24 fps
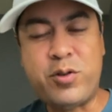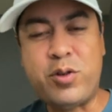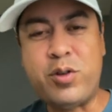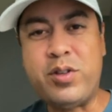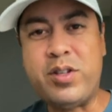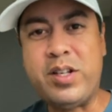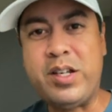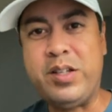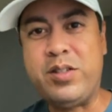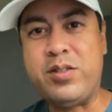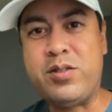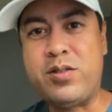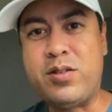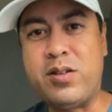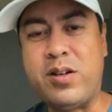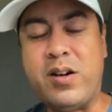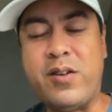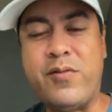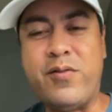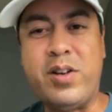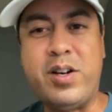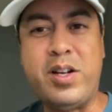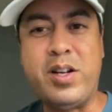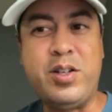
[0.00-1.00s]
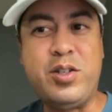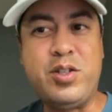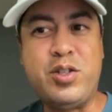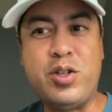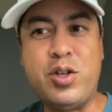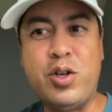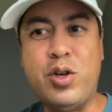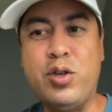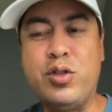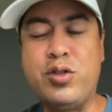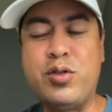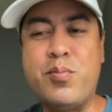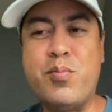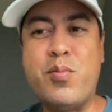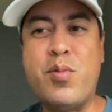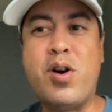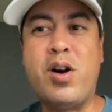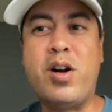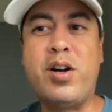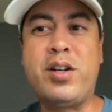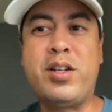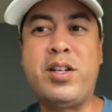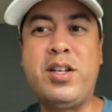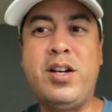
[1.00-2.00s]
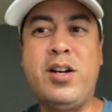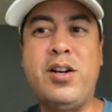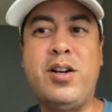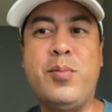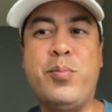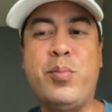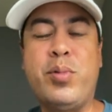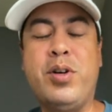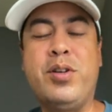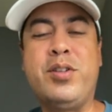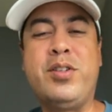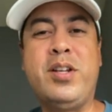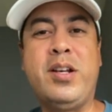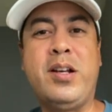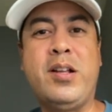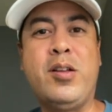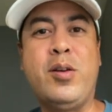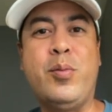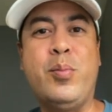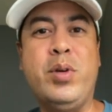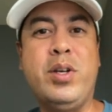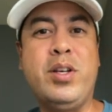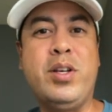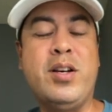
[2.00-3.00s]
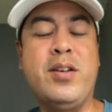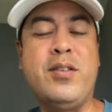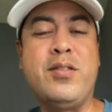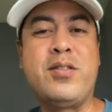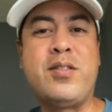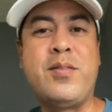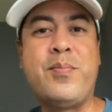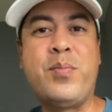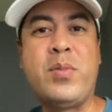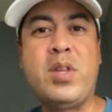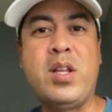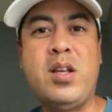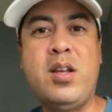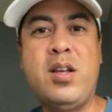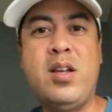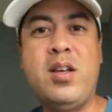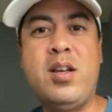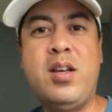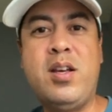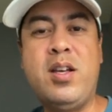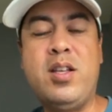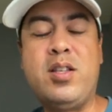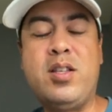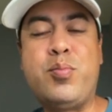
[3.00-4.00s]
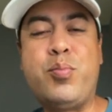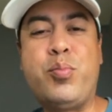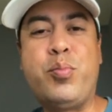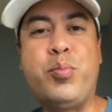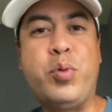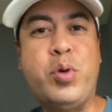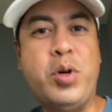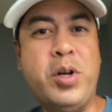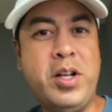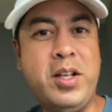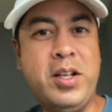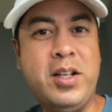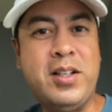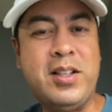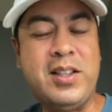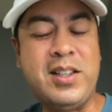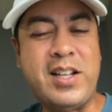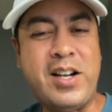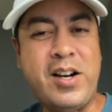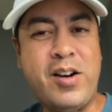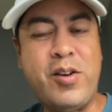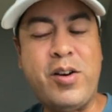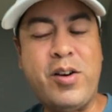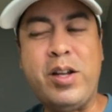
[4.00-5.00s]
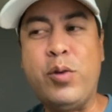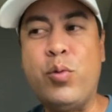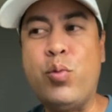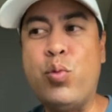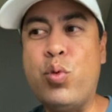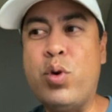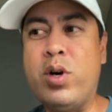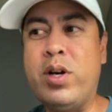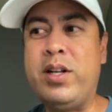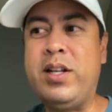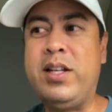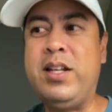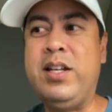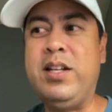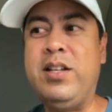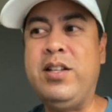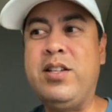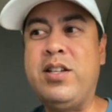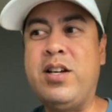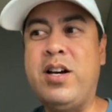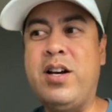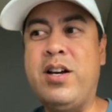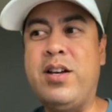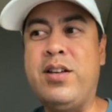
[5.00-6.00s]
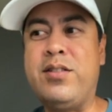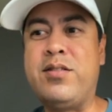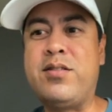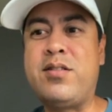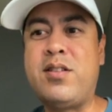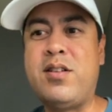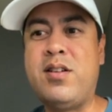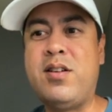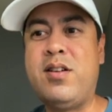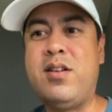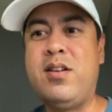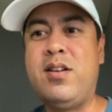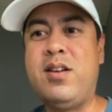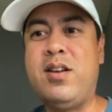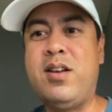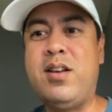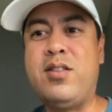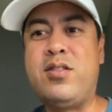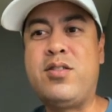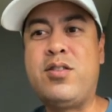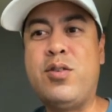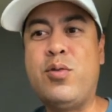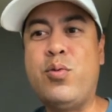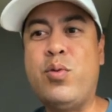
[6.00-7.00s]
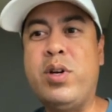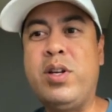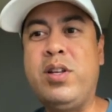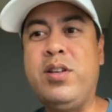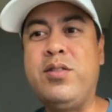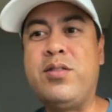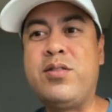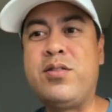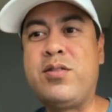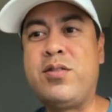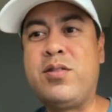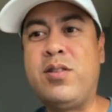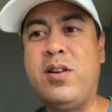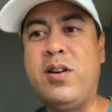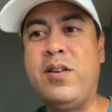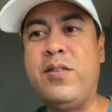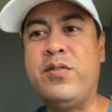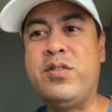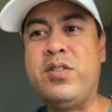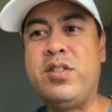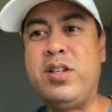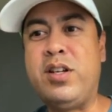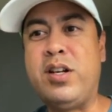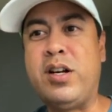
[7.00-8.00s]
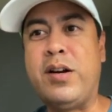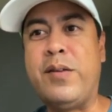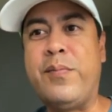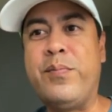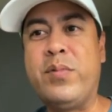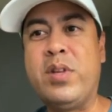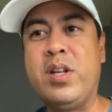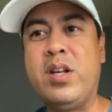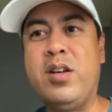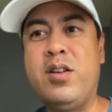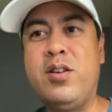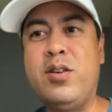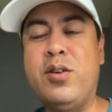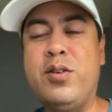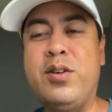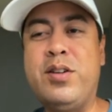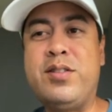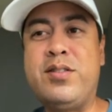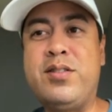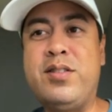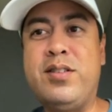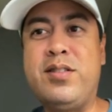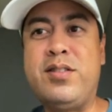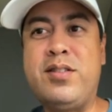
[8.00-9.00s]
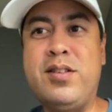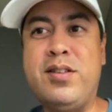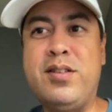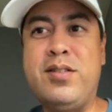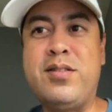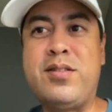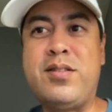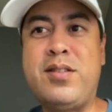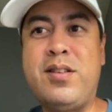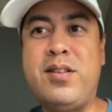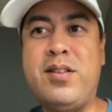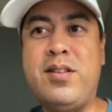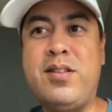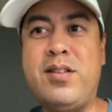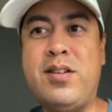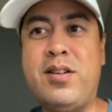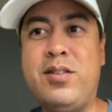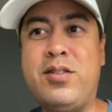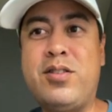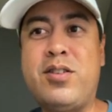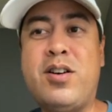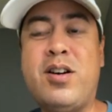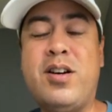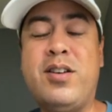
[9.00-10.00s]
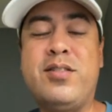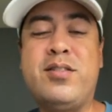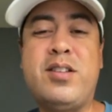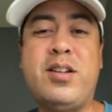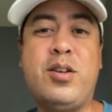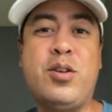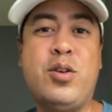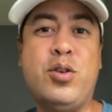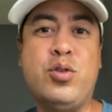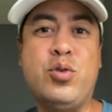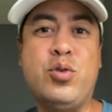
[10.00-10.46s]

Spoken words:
they serve. And I chose Mark here in particular because it's pretty glaring what he does. And so when he serves here, notice this is a toss that goes